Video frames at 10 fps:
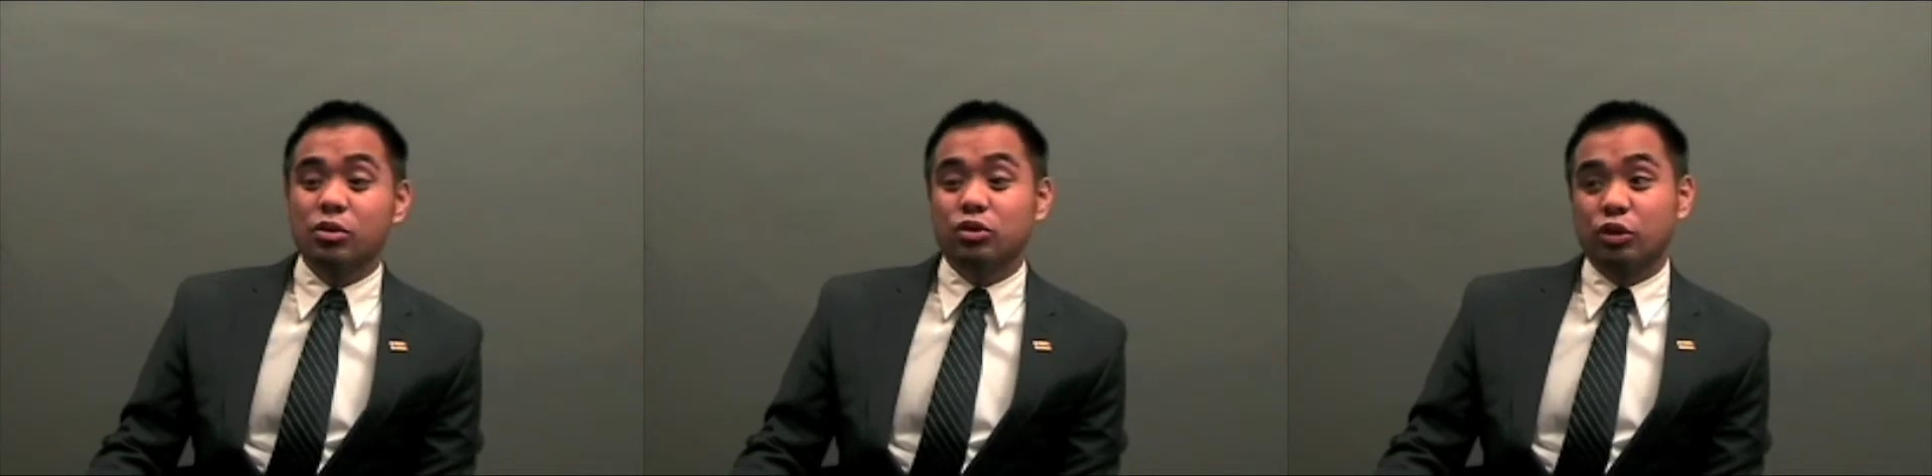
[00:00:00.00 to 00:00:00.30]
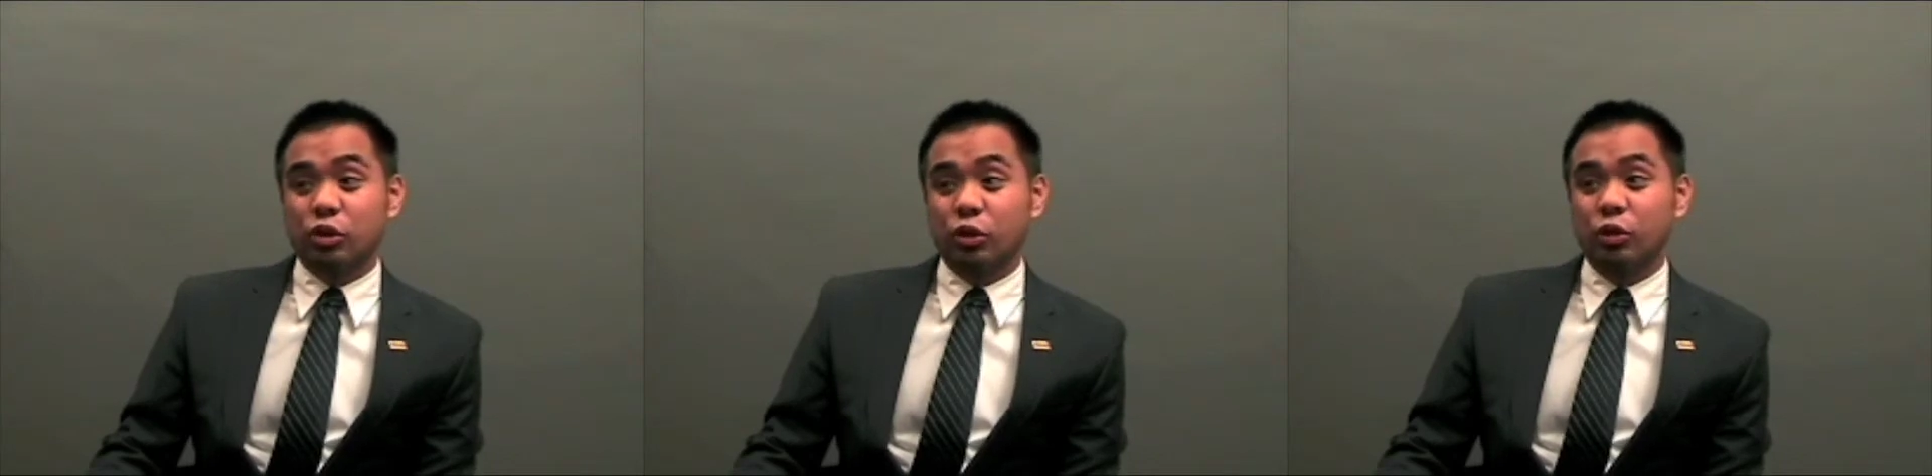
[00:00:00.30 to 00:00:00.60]

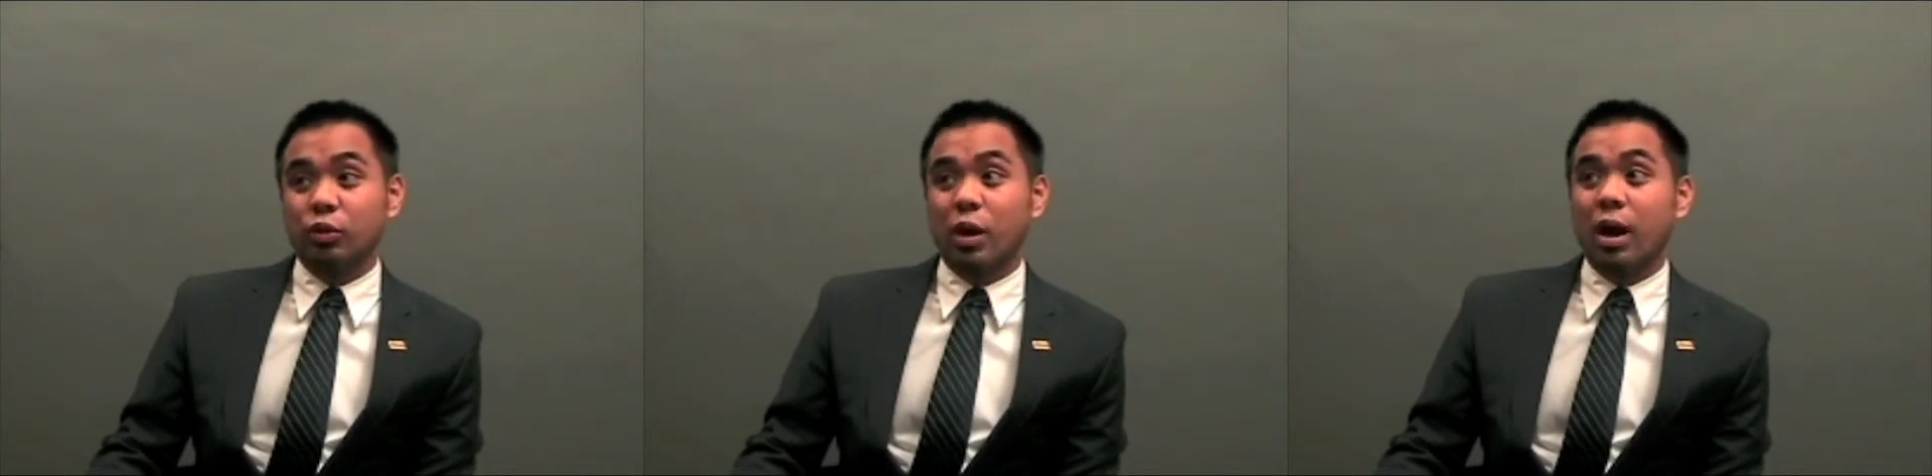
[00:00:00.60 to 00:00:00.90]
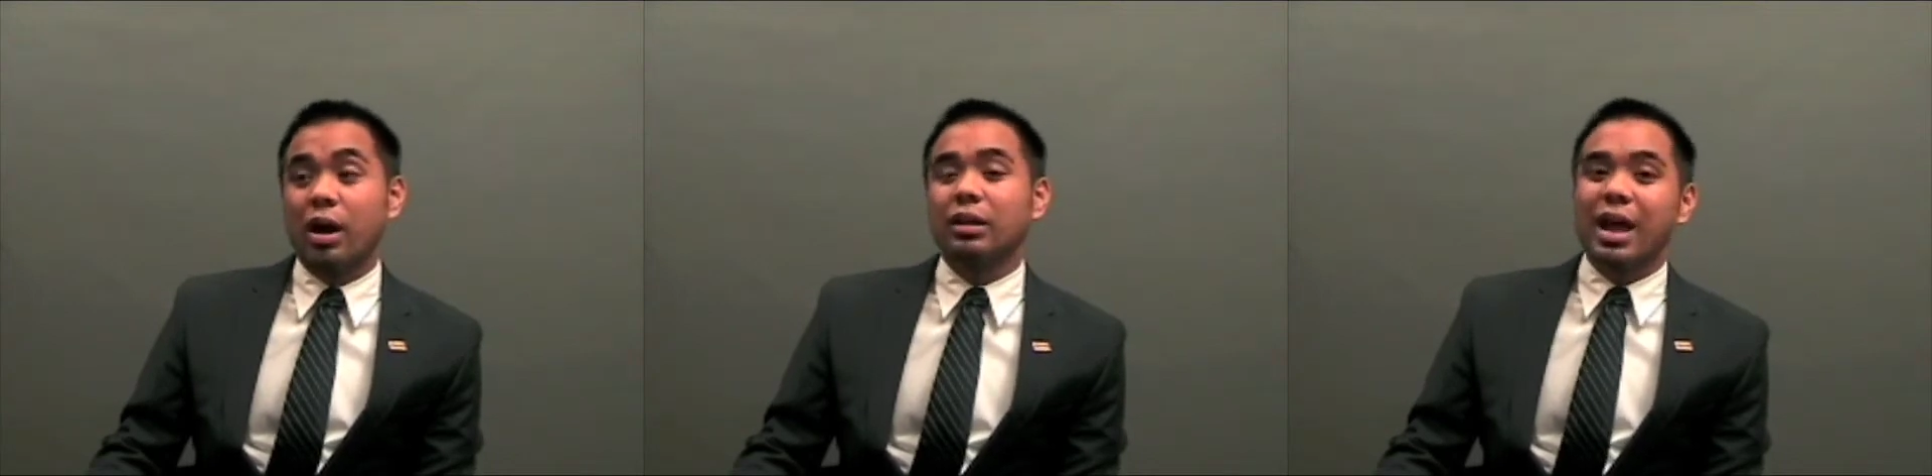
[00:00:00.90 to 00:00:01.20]
to
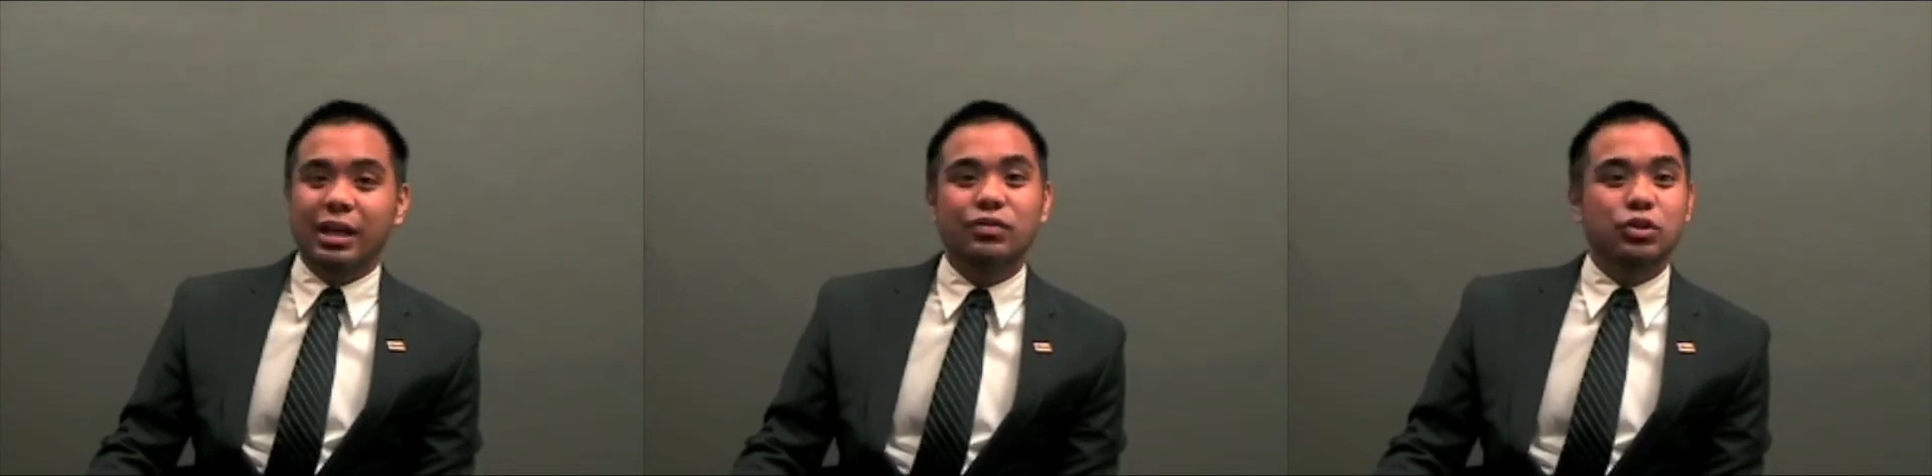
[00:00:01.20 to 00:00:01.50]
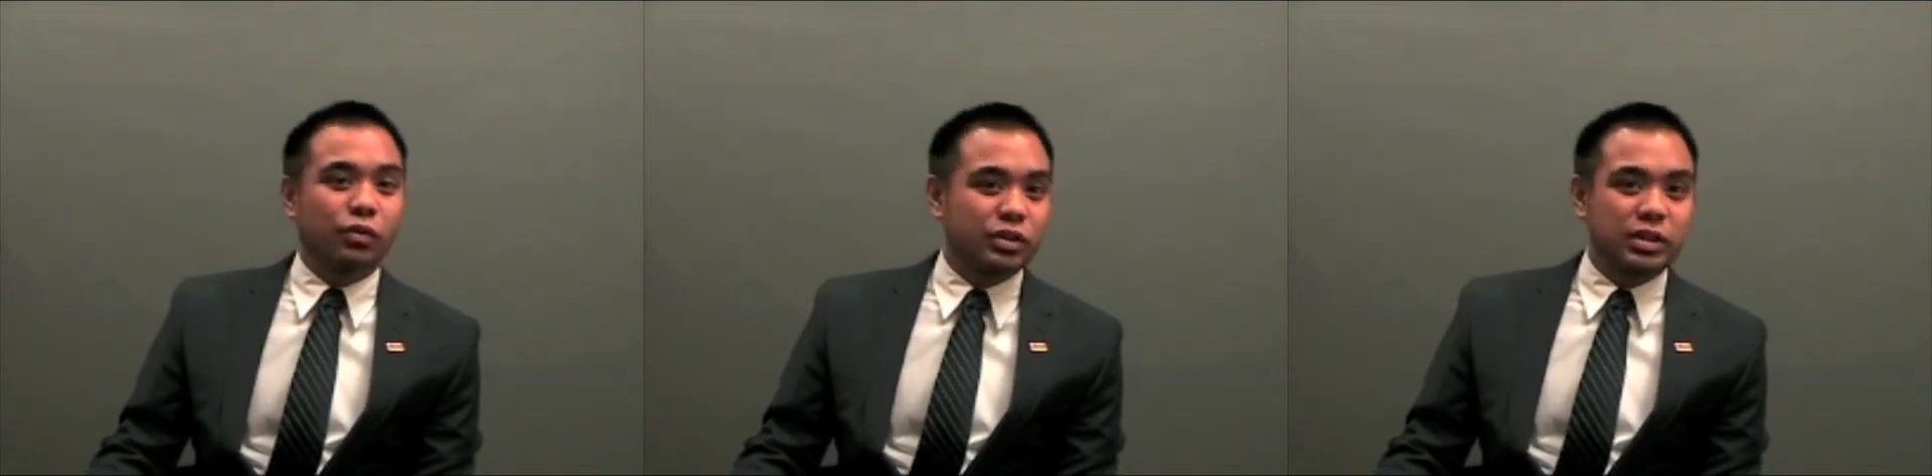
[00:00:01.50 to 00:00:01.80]
a lack of
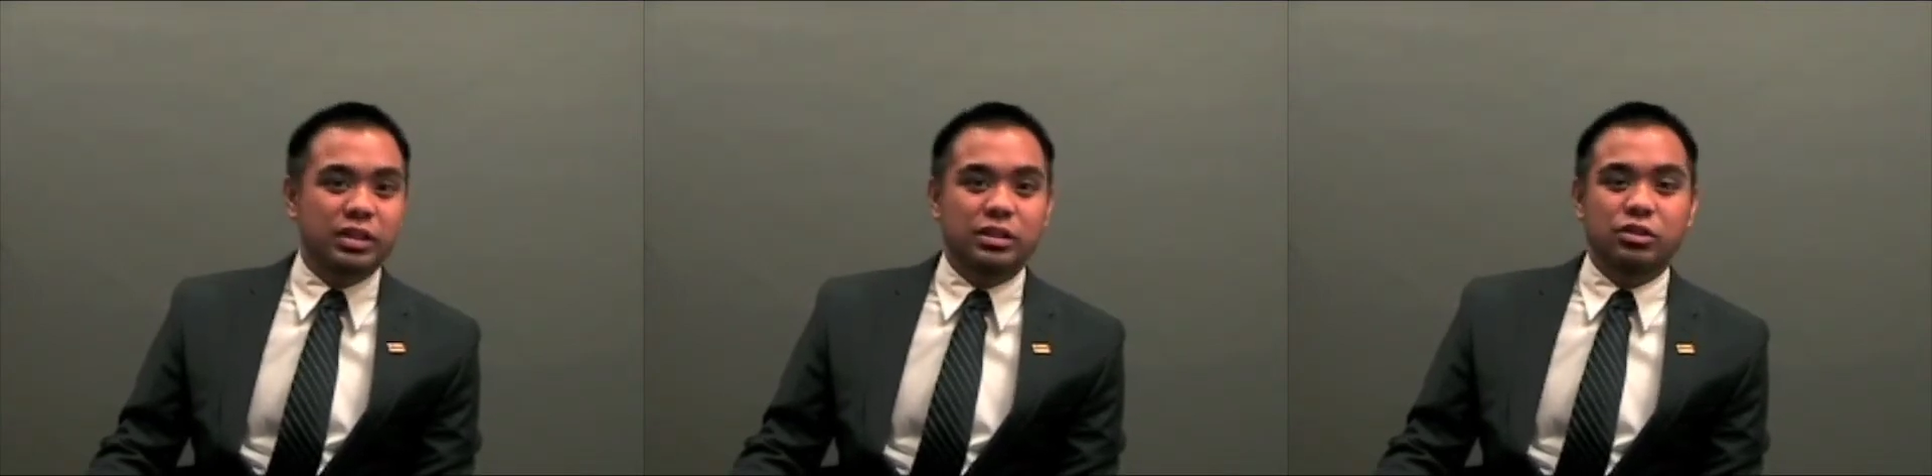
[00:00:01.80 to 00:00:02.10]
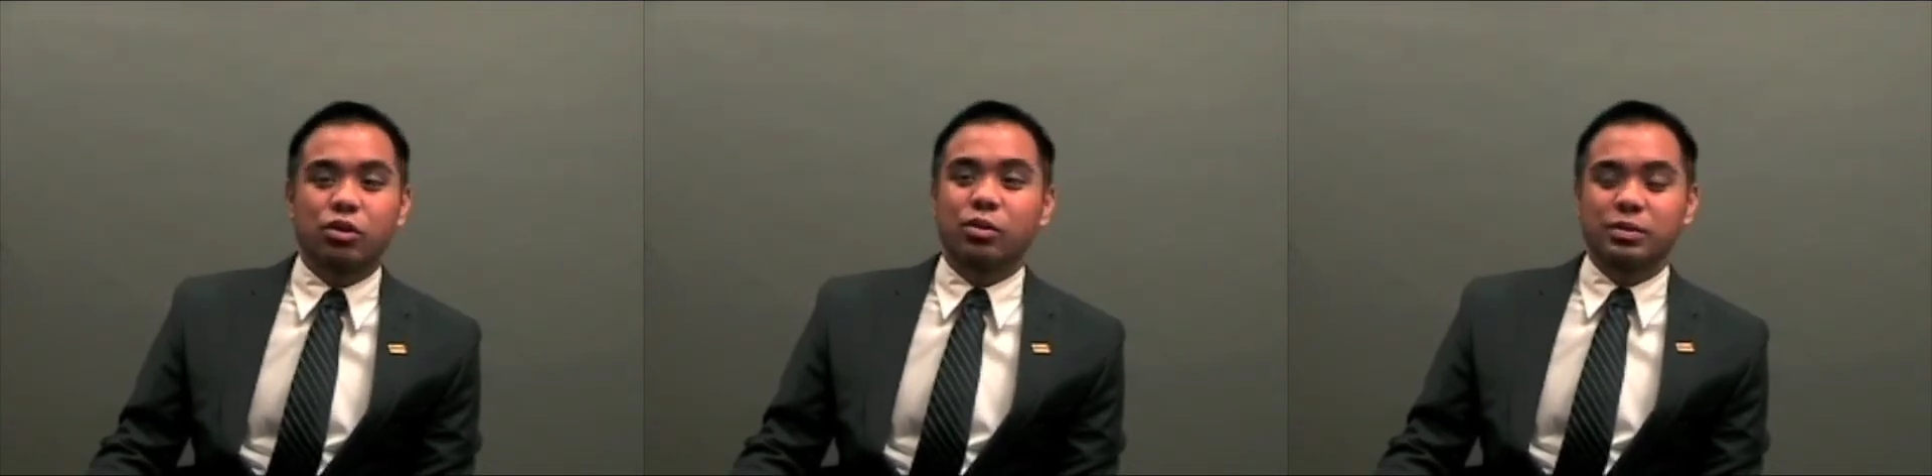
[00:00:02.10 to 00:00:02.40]
services in
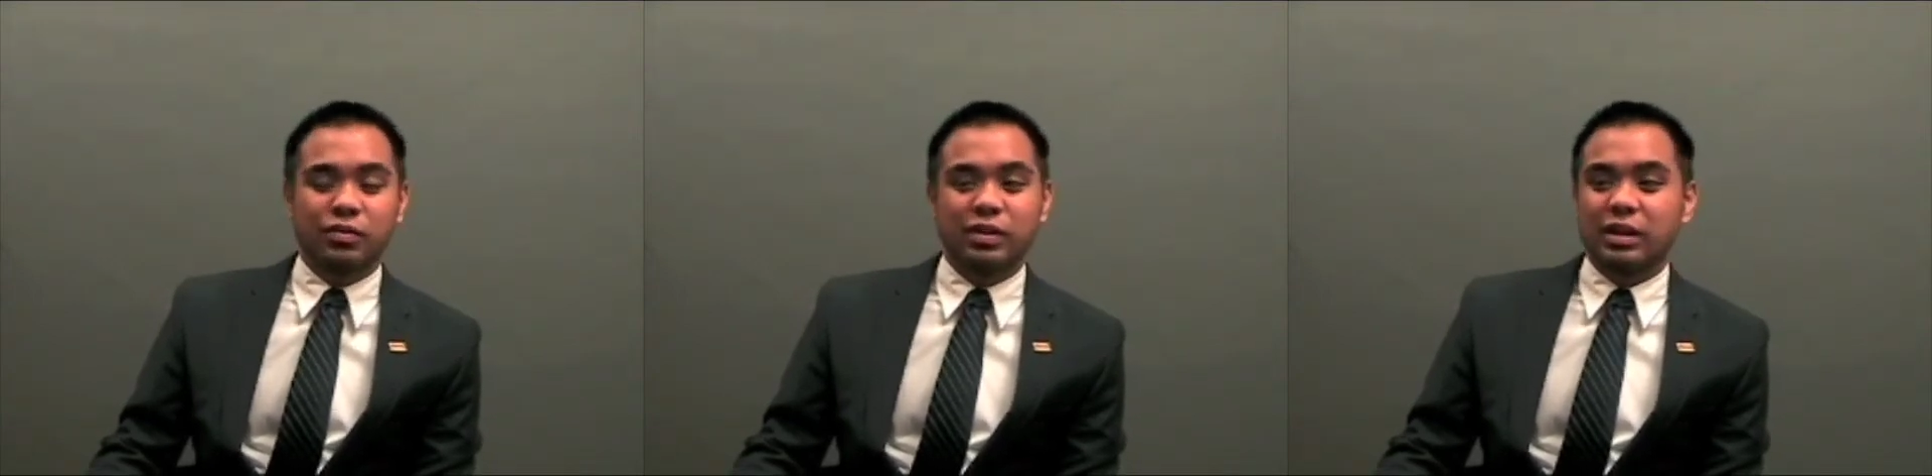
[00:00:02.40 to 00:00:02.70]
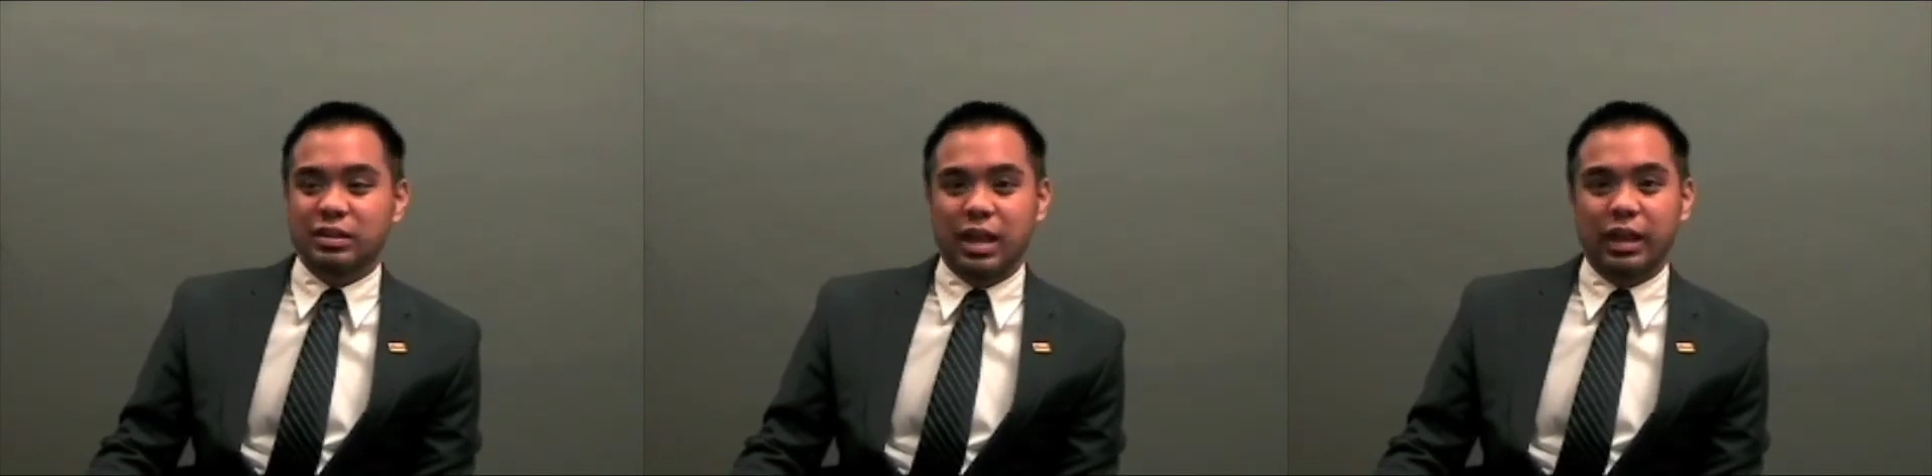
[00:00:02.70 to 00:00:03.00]
terms of
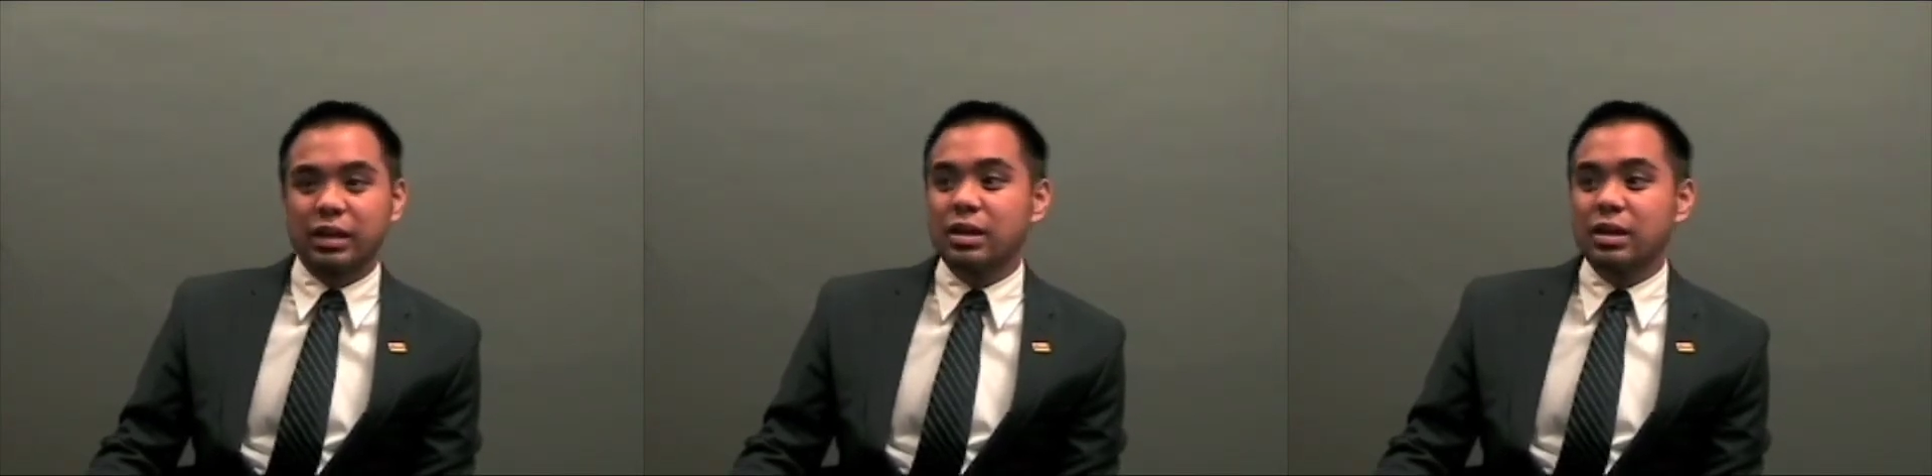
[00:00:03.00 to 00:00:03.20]
things like